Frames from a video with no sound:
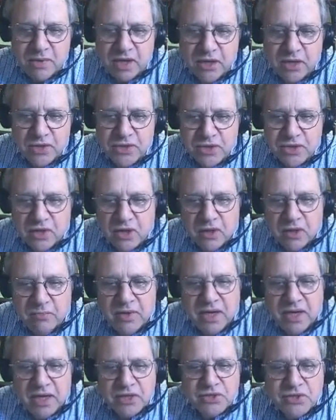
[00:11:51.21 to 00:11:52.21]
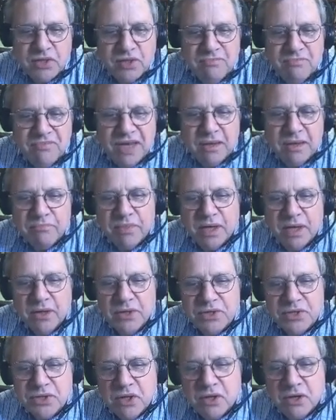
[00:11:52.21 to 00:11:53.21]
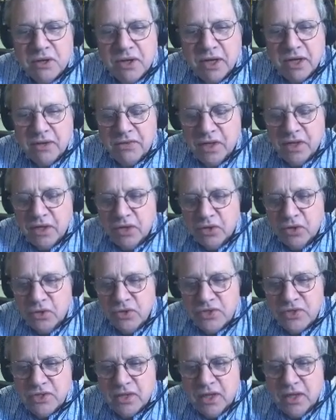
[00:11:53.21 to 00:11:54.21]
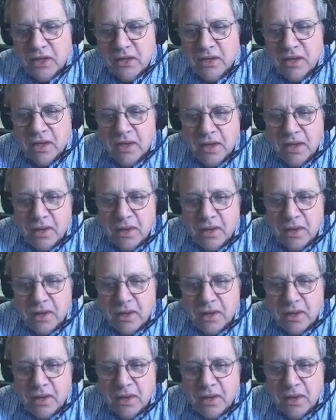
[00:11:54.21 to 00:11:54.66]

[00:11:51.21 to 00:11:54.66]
biochar but actually make biochar and then use the